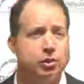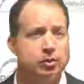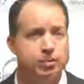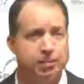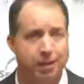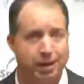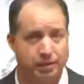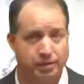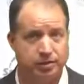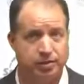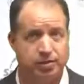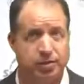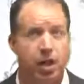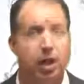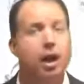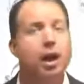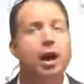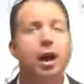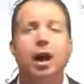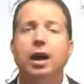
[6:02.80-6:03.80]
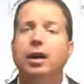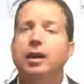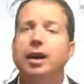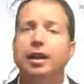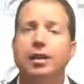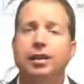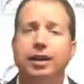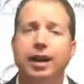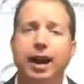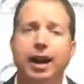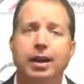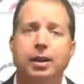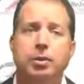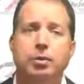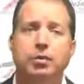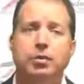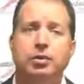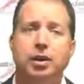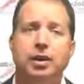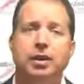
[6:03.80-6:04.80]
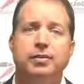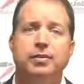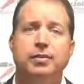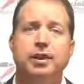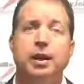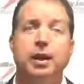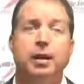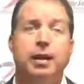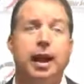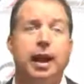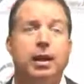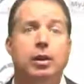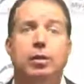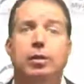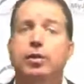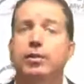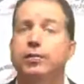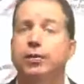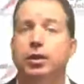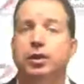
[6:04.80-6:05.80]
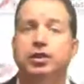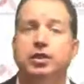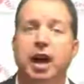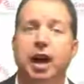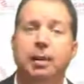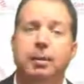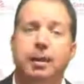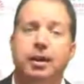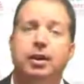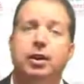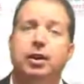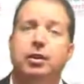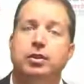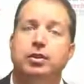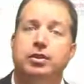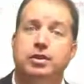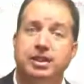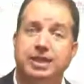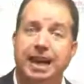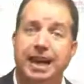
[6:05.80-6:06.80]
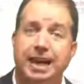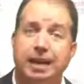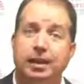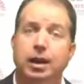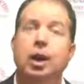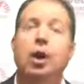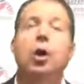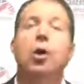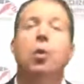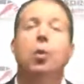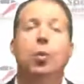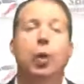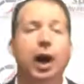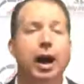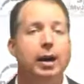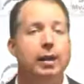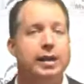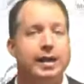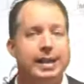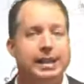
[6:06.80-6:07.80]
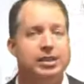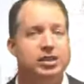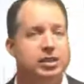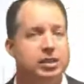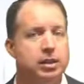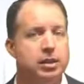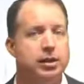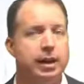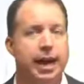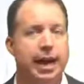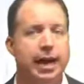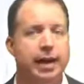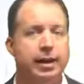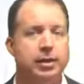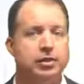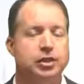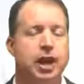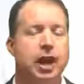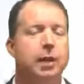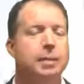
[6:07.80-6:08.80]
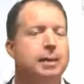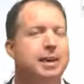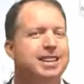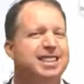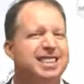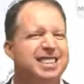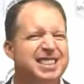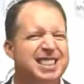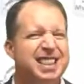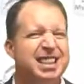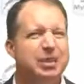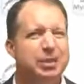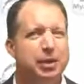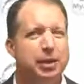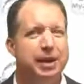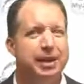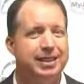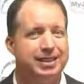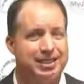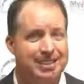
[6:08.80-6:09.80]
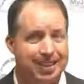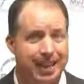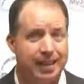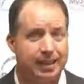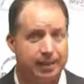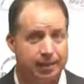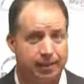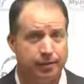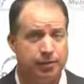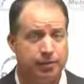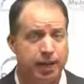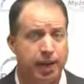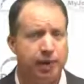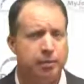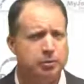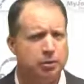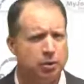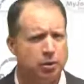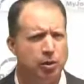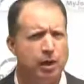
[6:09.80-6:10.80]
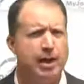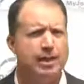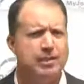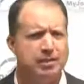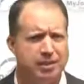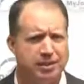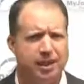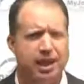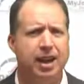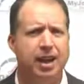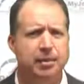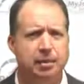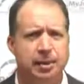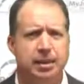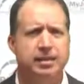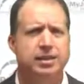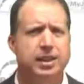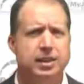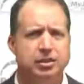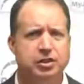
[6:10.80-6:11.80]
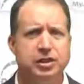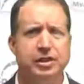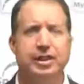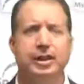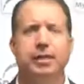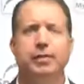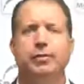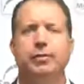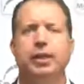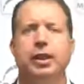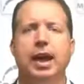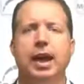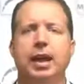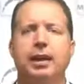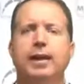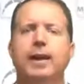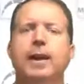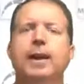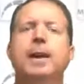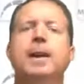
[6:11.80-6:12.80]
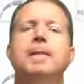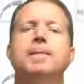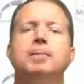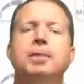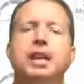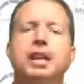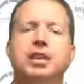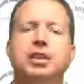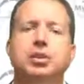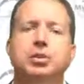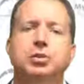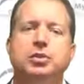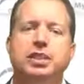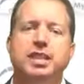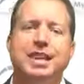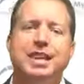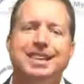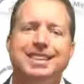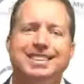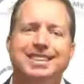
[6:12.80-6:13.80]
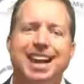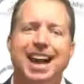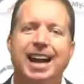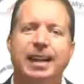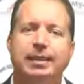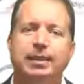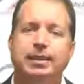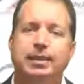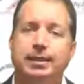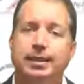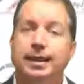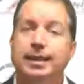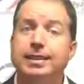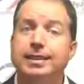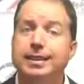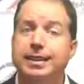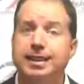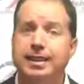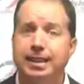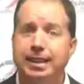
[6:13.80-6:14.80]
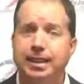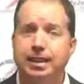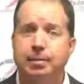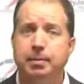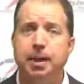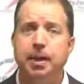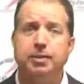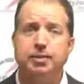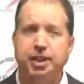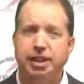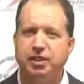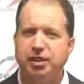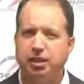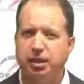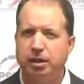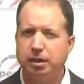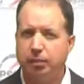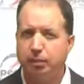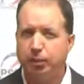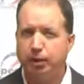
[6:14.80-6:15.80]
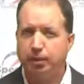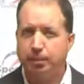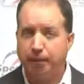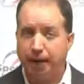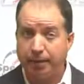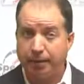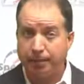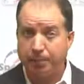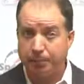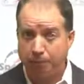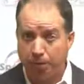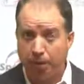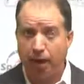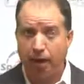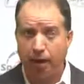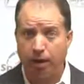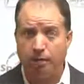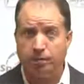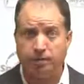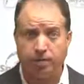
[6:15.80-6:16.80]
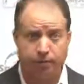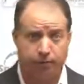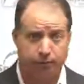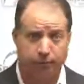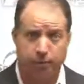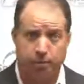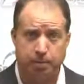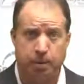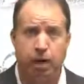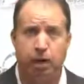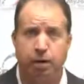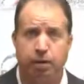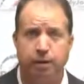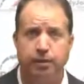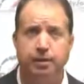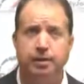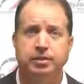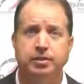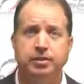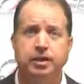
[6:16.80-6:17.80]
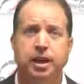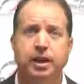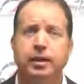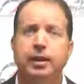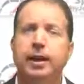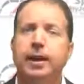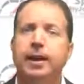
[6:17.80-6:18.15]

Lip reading: months. Another guy who was trying to figure out how to look for a job in another state while he still had a job in a senior executive job, so lots of time and attention needed for that. He used the exact LinkedIn emails I share in one of my blogs, the free blog on this site,